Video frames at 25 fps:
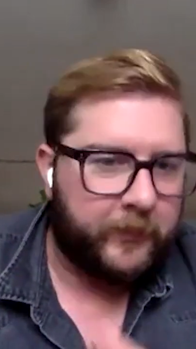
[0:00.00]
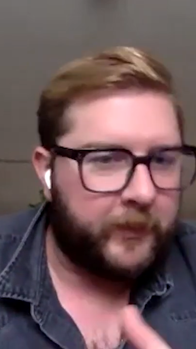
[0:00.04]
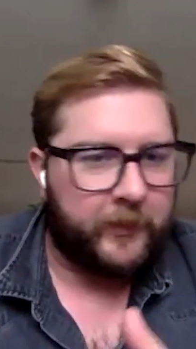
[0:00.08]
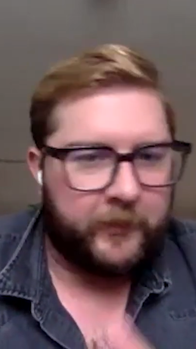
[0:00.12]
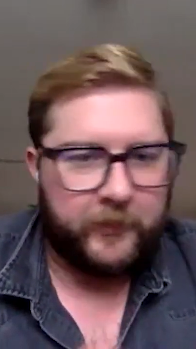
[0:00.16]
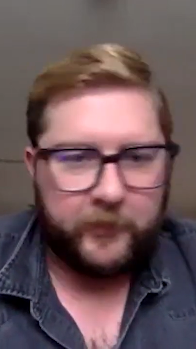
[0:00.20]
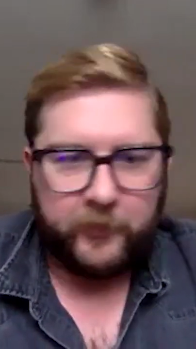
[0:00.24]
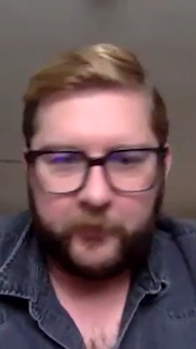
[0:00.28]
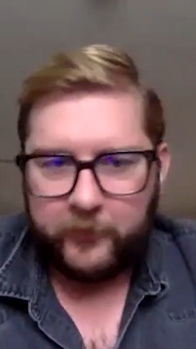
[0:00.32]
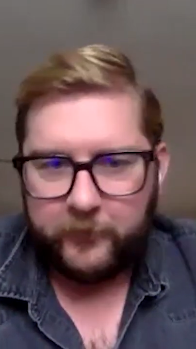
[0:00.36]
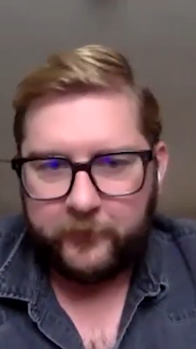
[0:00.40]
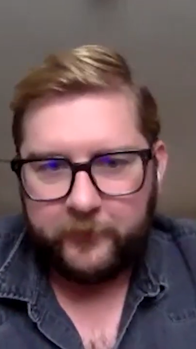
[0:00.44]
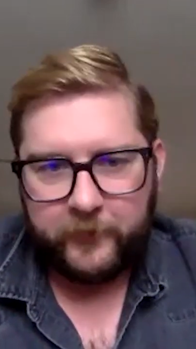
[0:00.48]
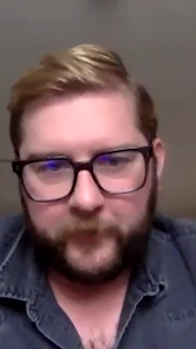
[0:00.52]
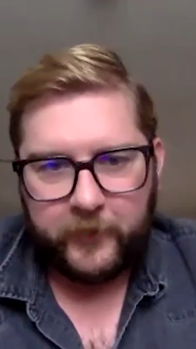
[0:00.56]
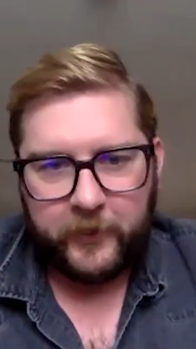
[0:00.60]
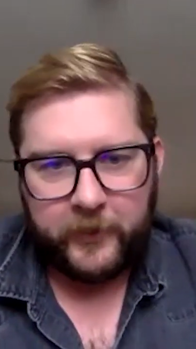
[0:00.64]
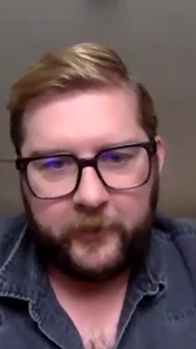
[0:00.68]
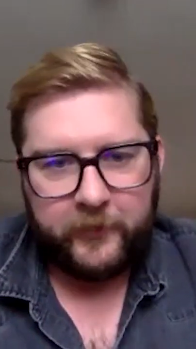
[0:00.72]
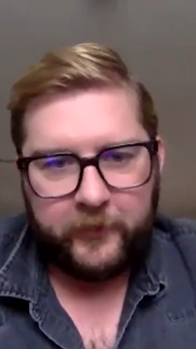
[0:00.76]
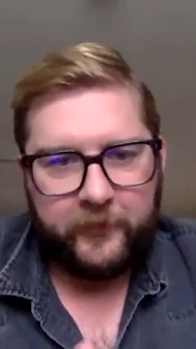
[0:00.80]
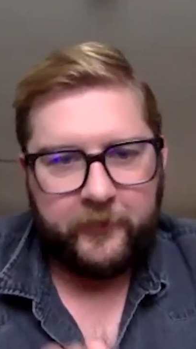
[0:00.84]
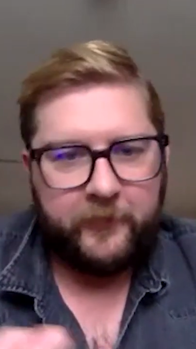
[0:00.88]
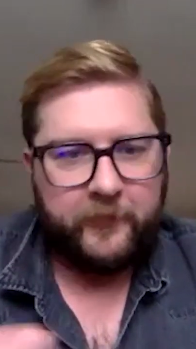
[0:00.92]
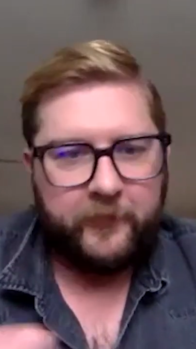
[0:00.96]
get their
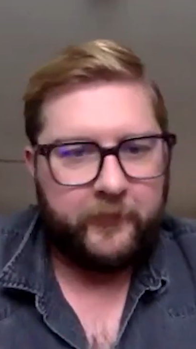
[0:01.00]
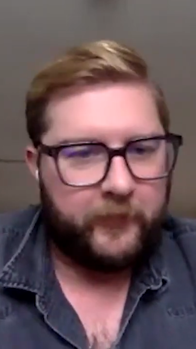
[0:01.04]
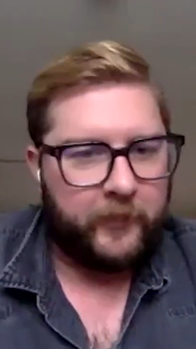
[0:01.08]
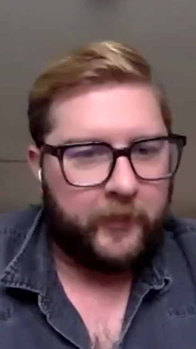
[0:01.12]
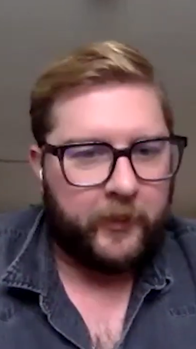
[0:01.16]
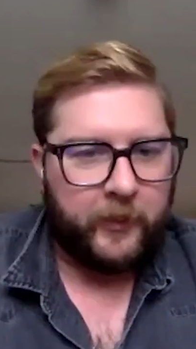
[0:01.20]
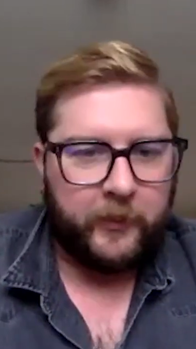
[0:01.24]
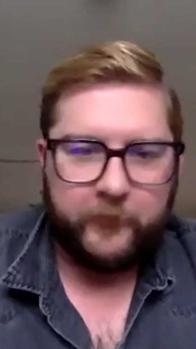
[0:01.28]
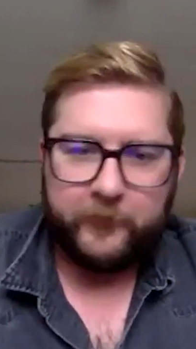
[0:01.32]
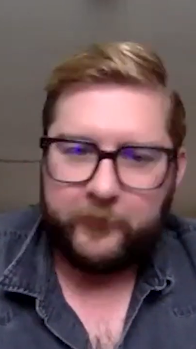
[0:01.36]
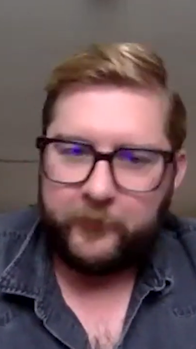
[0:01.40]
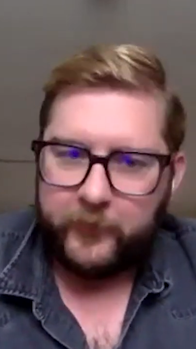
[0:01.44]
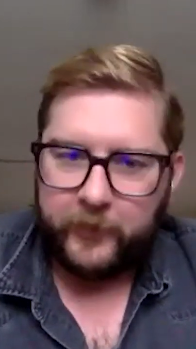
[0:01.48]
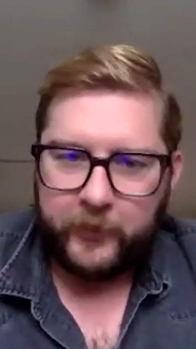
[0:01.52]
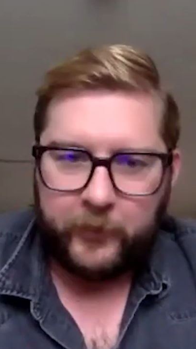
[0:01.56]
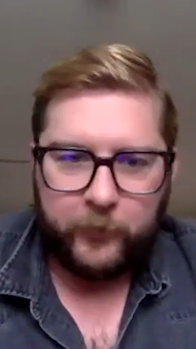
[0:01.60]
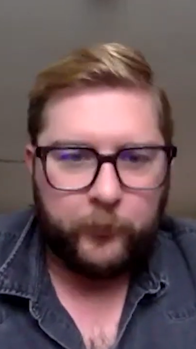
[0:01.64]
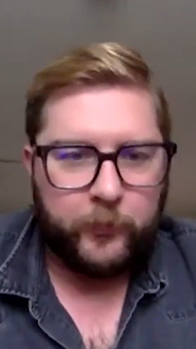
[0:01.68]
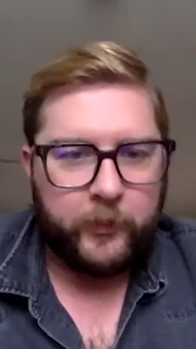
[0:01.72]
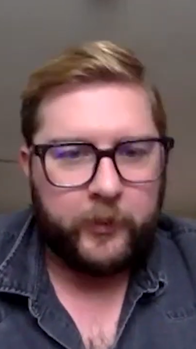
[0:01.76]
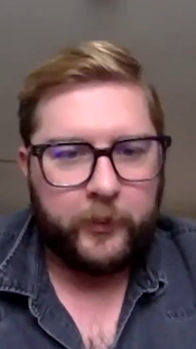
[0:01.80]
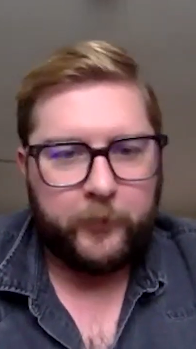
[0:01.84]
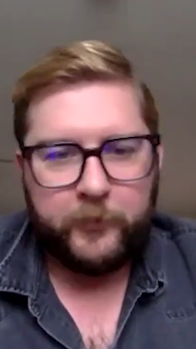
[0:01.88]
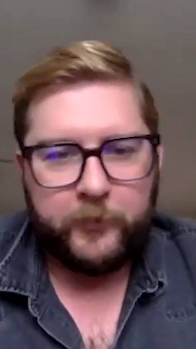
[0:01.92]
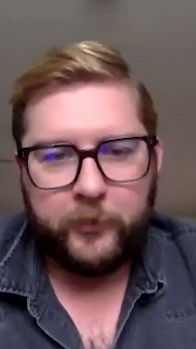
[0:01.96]
advice, kind of like
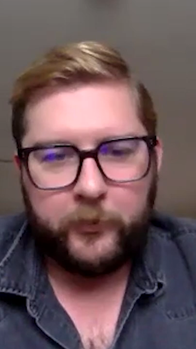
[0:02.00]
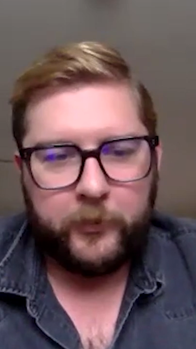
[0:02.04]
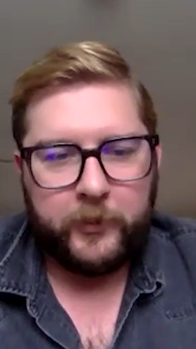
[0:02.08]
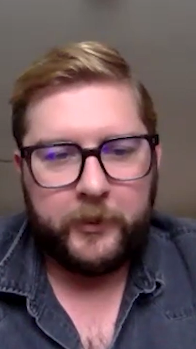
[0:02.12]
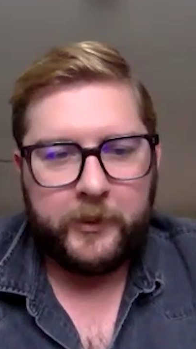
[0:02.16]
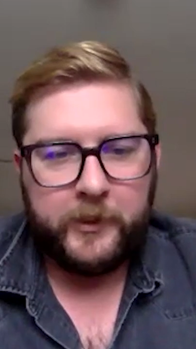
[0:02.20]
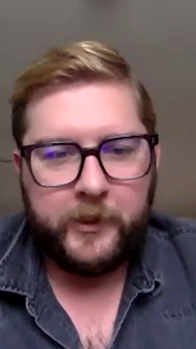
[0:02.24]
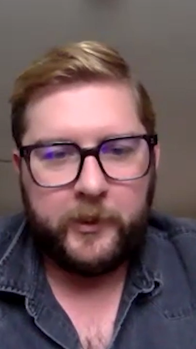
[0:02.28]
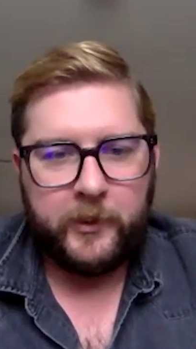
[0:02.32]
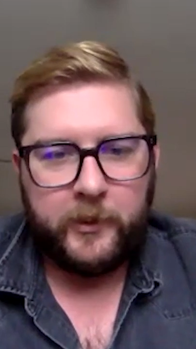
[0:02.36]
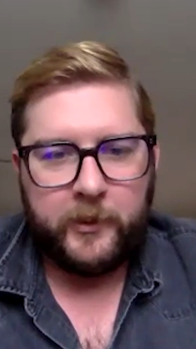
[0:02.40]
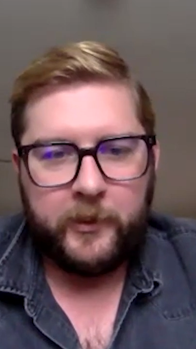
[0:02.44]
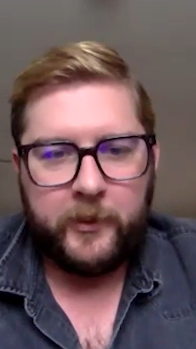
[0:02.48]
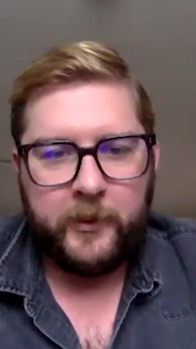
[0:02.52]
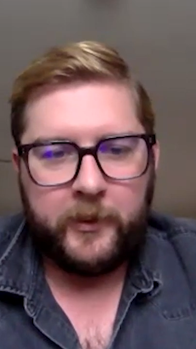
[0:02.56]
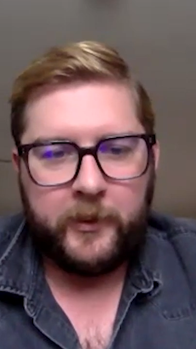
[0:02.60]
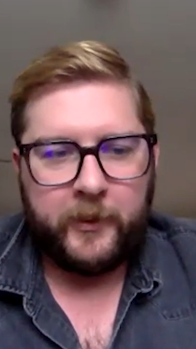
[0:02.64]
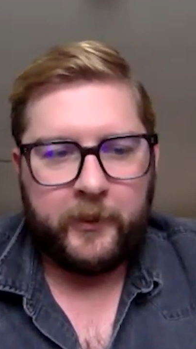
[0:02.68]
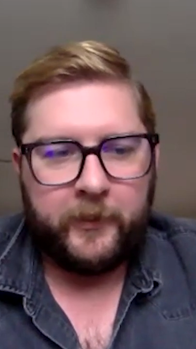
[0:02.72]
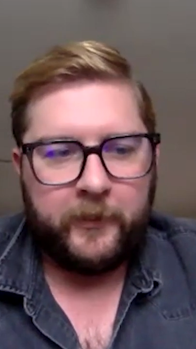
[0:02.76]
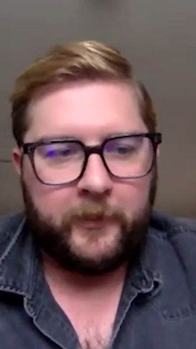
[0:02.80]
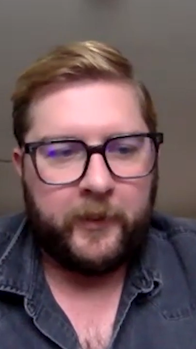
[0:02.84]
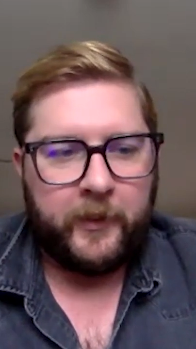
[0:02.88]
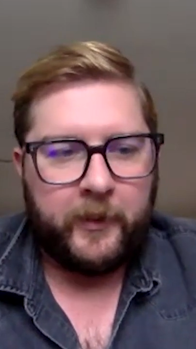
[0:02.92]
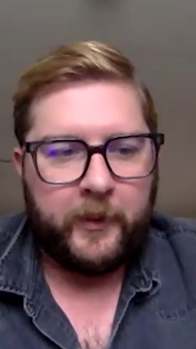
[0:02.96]
what I'm doing here.
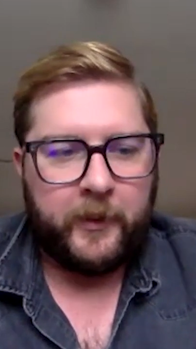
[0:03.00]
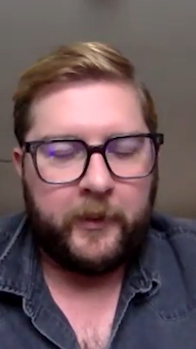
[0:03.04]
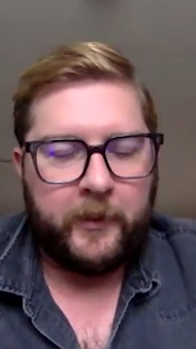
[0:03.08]
And